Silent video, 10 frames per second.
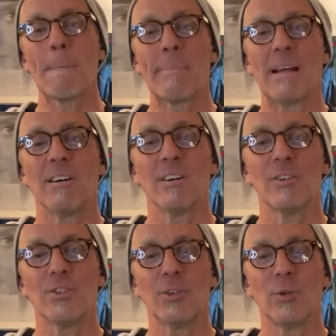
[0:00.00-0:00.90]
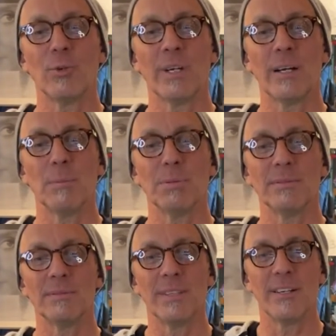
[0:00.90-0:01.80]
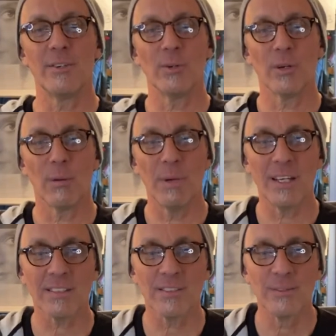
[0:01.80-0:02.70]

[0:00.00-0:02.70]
are shouldering up and doing our best.